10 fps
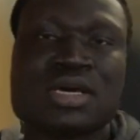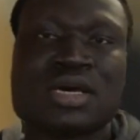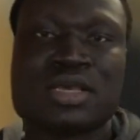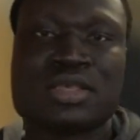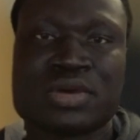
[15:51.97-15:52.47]

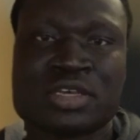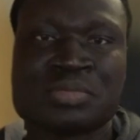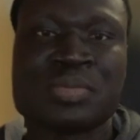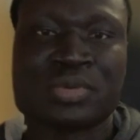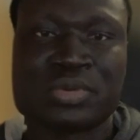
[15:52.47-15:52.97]
as
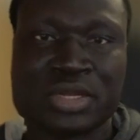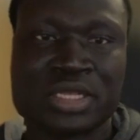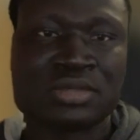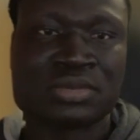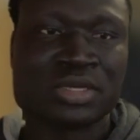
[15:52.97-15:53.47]
people who
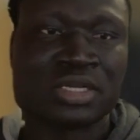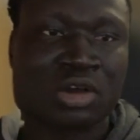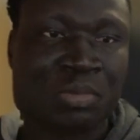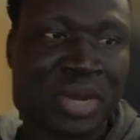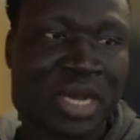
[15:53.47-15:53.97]
need
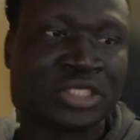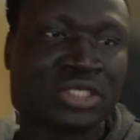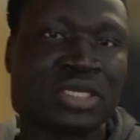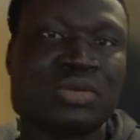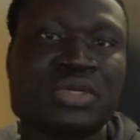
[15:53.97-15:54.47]

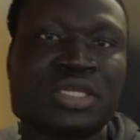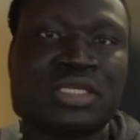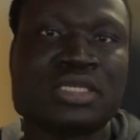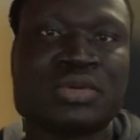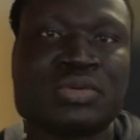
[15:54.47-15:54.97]
compassion and who
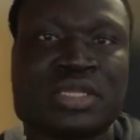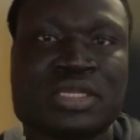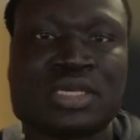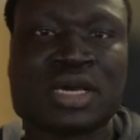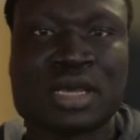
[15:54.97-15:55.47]
need
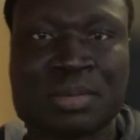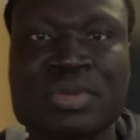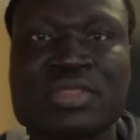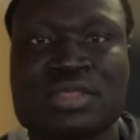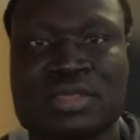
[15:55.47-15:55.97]

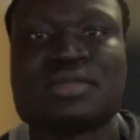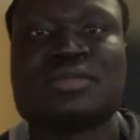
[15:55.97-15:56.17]
empathy.